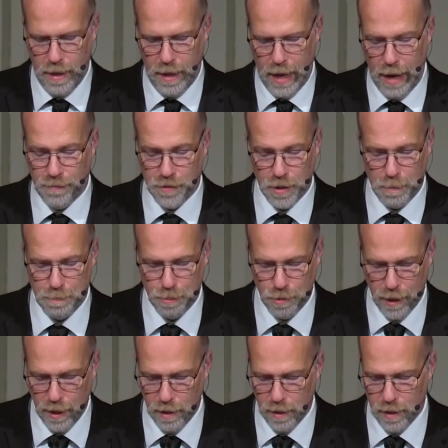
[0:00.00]
After the
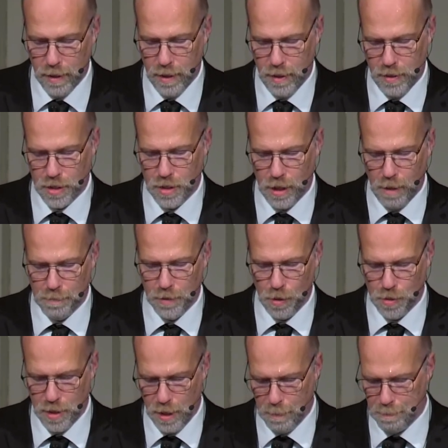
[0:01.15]
prayer, the psalm goes
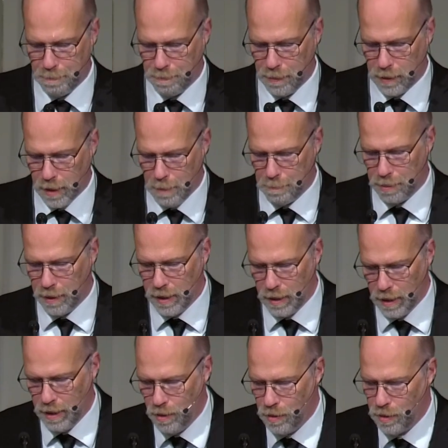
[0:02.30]
in a
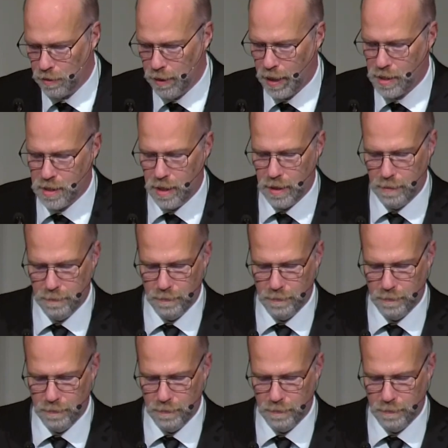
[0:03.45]
completely new direction.